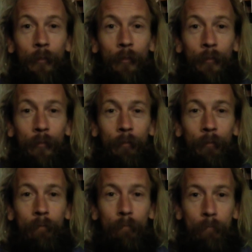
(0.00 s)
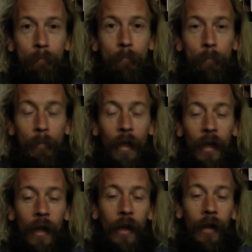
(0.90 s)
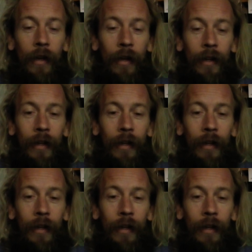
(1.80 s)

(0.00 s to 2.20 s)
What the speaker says: Nothing is said.